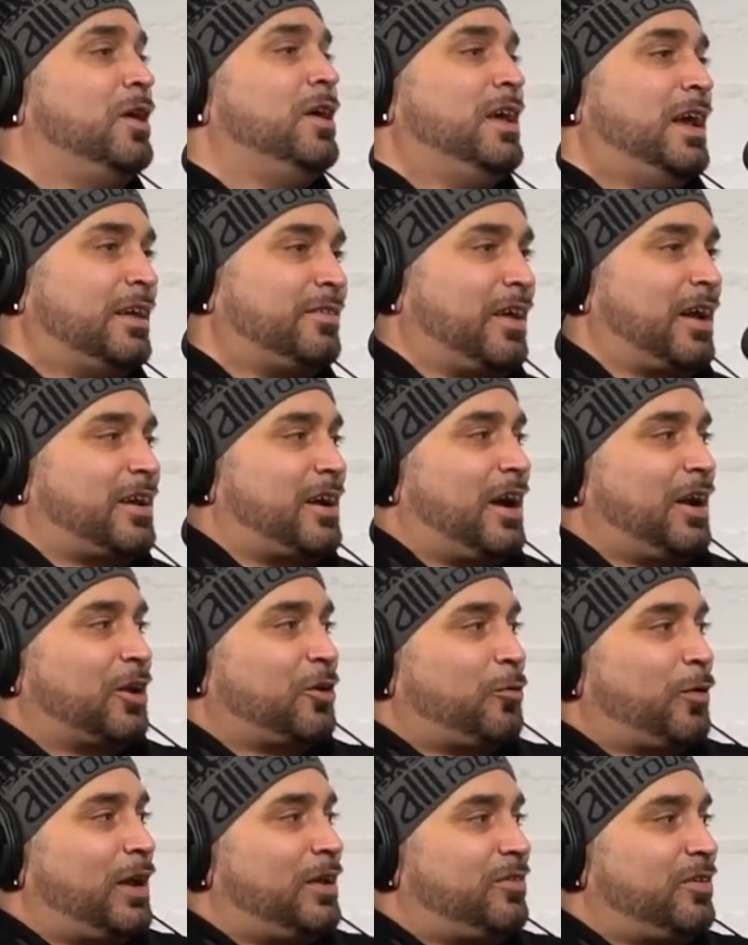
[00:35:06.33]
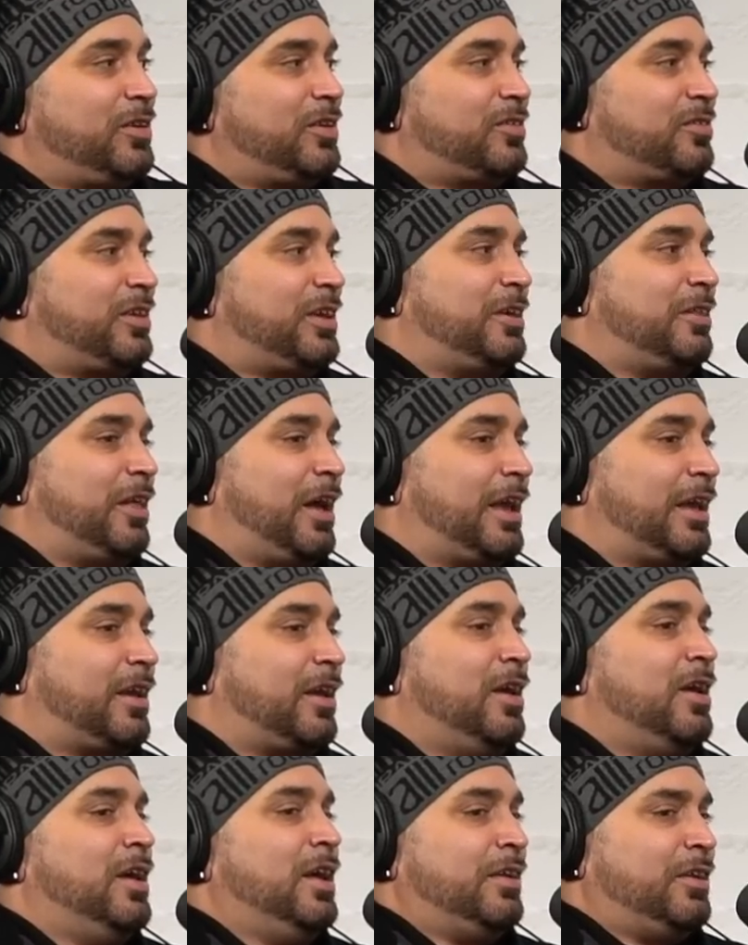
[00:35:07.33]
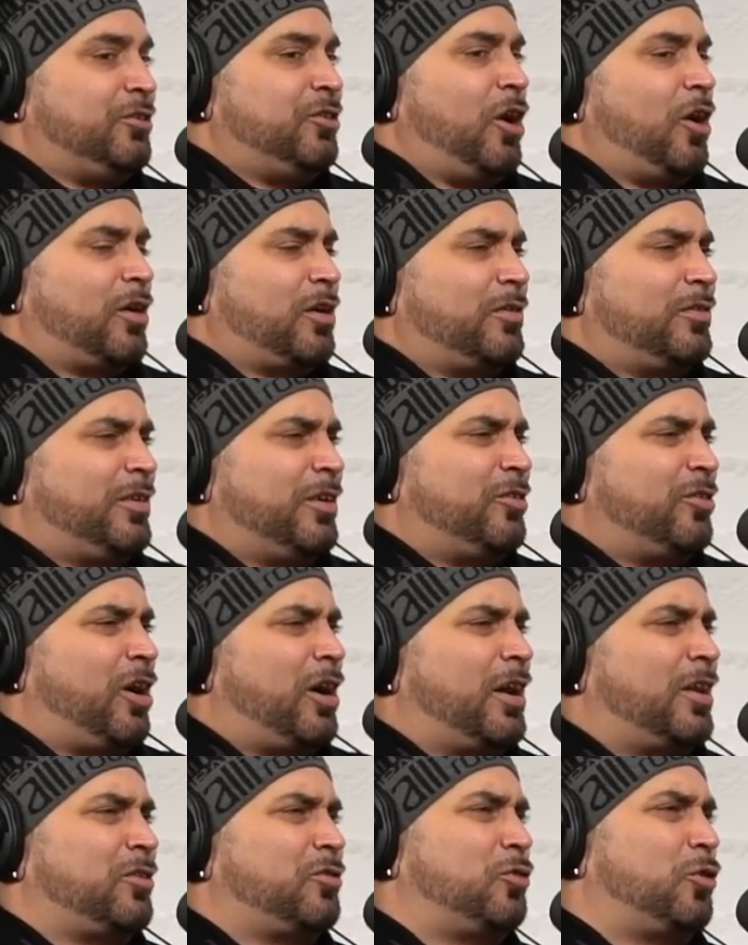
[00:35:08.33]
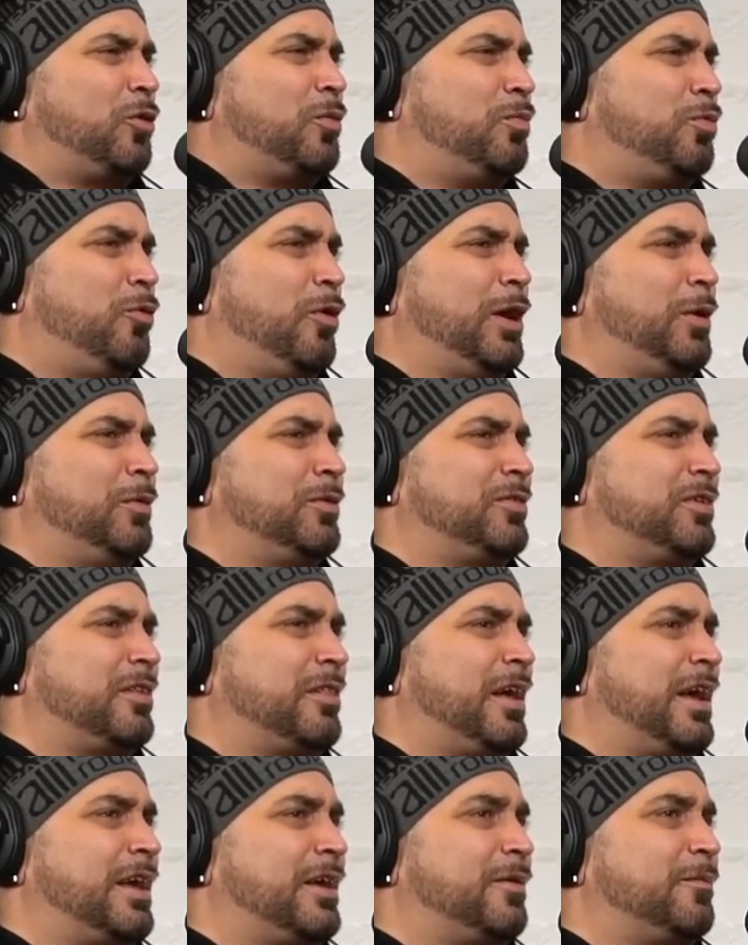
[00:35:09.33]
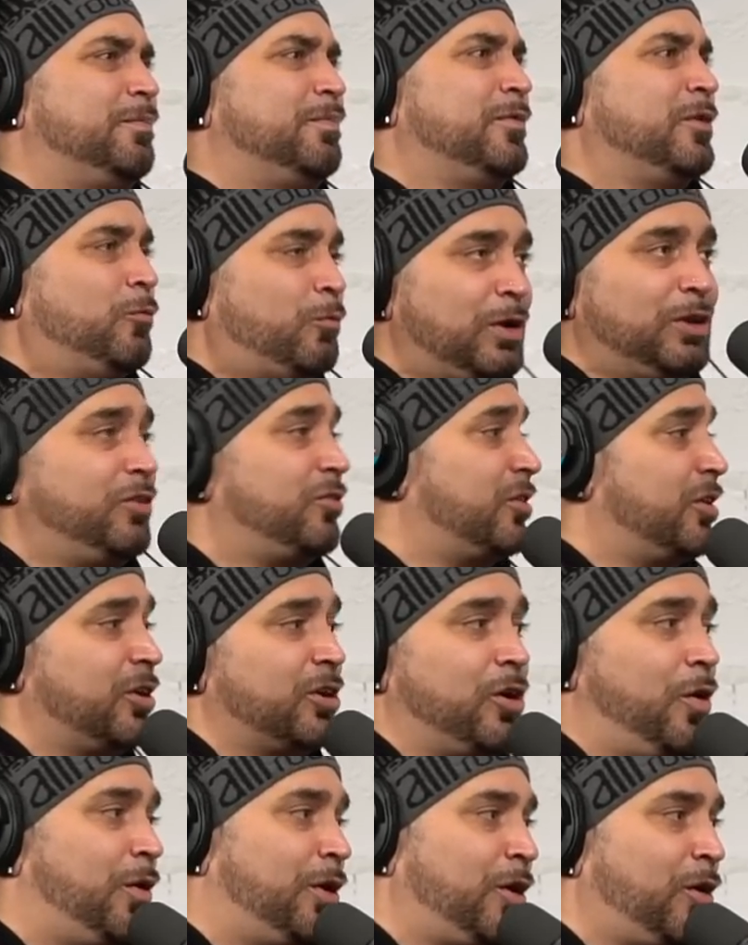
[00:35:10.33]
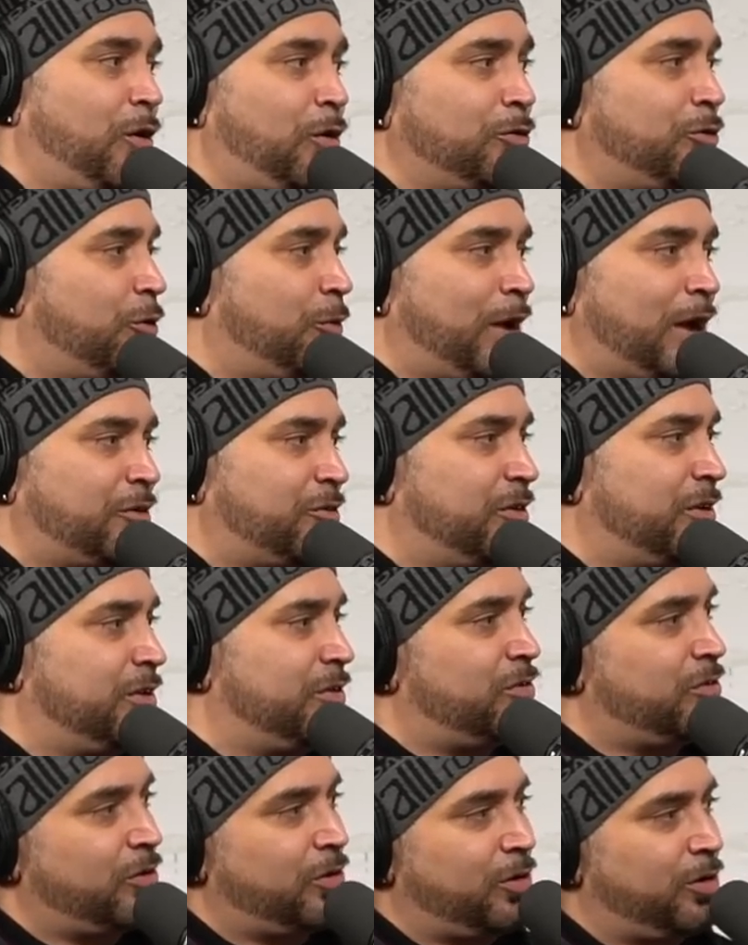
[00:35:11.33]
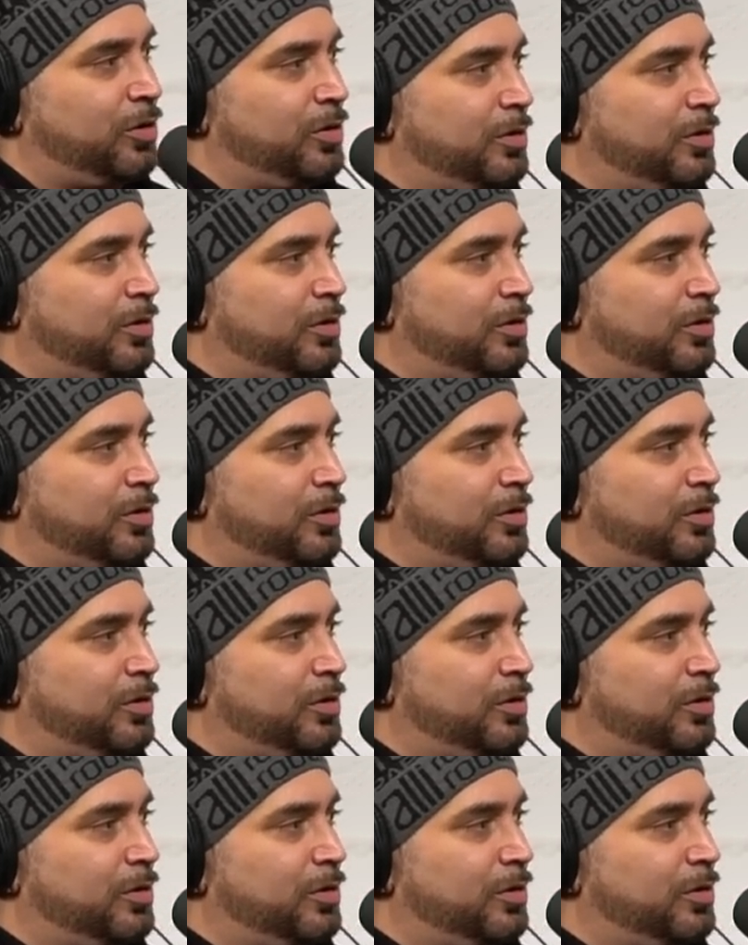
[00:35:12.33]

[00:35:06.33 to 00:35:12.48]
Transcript: Is that kind of crazy to see? Like, did y'all at a certain point, was it like, we just gonna go in our own directions? Or